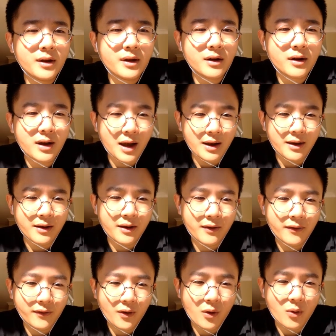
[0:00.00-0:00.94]
Okay,
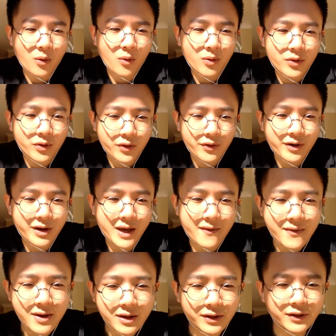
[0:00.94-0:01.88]
so you're
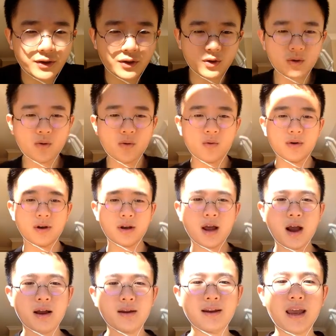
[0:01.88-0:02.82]
given two
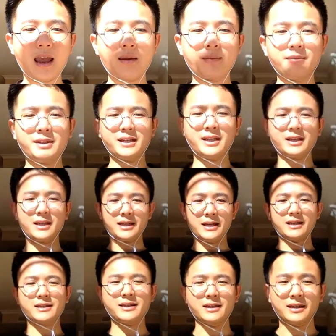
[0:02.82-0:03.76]
non-empty
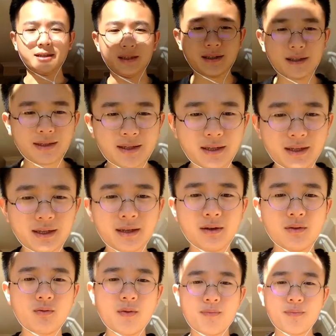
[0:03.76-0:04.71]
linked lists
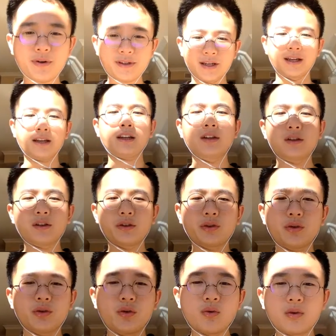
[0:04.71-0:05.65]
representing
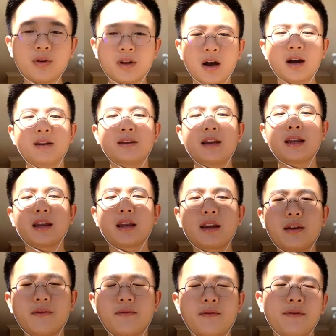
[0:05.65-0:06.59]
two
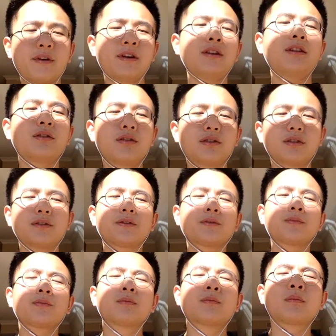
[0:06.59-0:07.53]
non-negative integers.
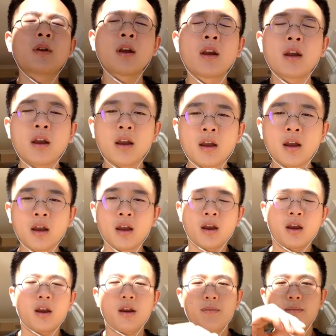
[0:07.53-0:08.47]

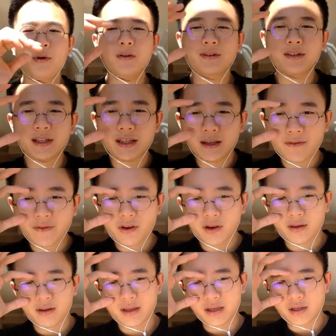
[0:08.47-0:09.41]
The most
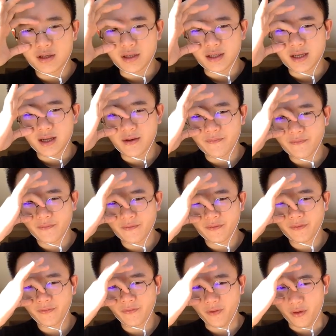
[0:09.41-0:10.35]
significant digits come
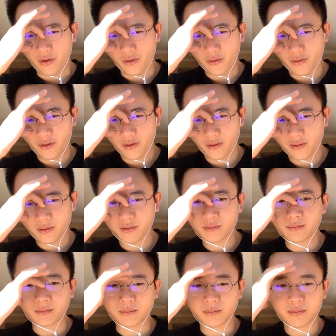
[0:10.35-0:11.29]
first,
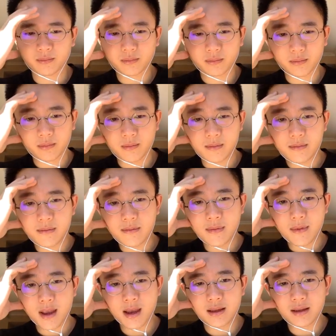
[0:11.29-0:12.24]

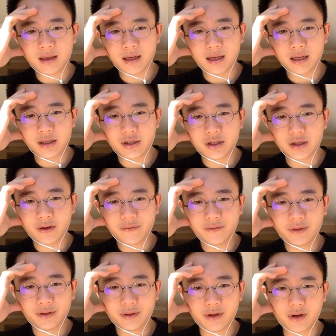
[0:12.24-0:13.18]
and each of
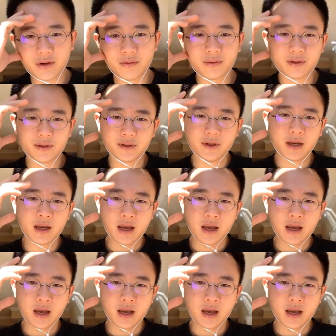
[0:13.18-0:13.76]
their nodes